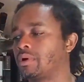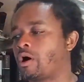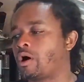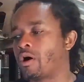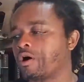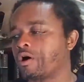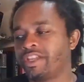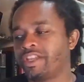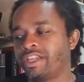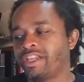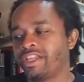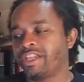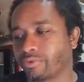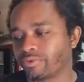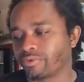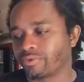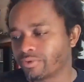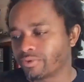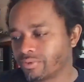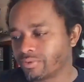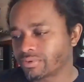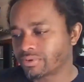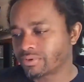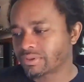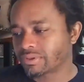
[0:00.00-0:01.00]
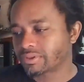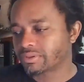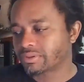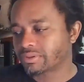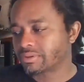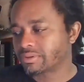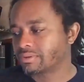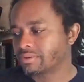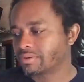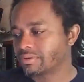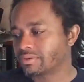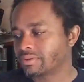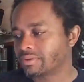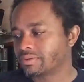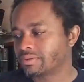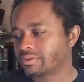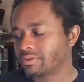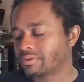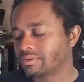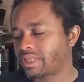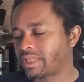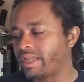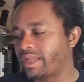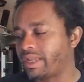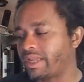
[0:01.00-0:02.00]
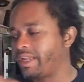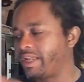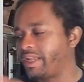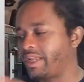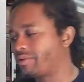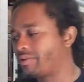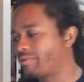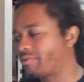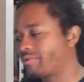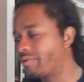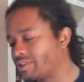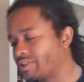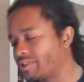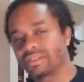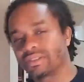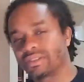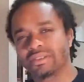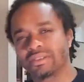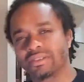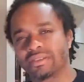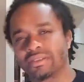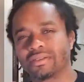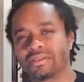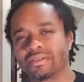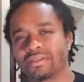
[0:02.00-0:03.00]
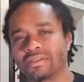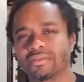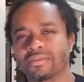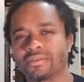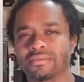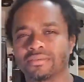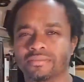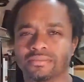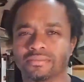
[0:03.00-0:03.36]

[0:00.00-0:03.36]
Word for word: are Hebrews that hate Christians.